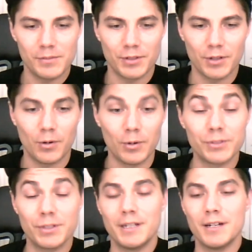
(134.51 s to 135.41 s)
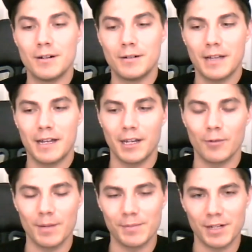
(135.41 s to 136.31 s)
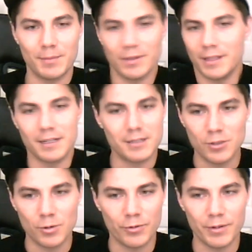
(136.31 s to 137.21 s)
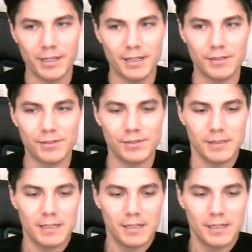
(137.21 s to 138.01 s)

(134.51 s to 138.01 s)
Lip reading: So the whole studio had to get ramped up in like 2 or 3 days.